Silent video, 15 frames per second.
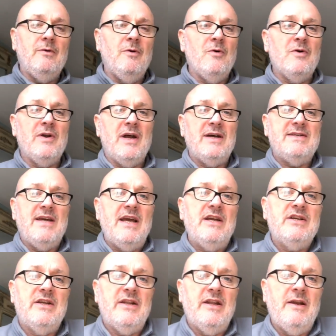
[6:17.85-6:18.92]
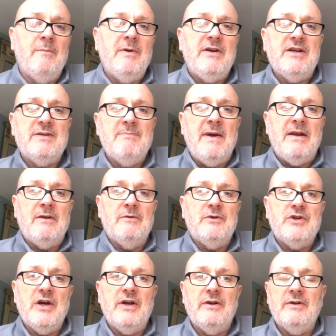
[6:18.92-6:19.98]
organisation than the British Medical
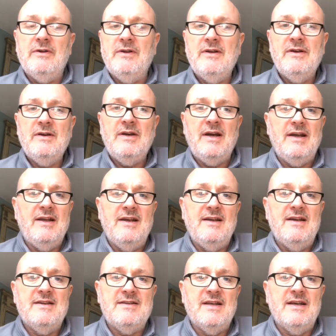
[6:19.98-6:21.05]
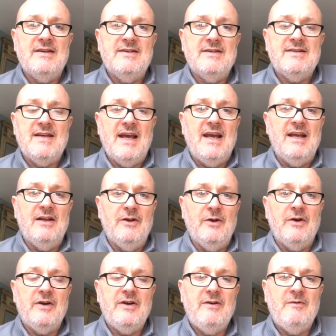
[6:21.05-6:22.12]
Journal is there to say,
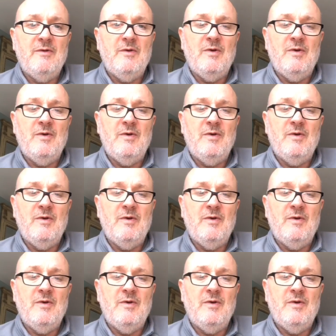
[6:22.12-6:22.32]
look,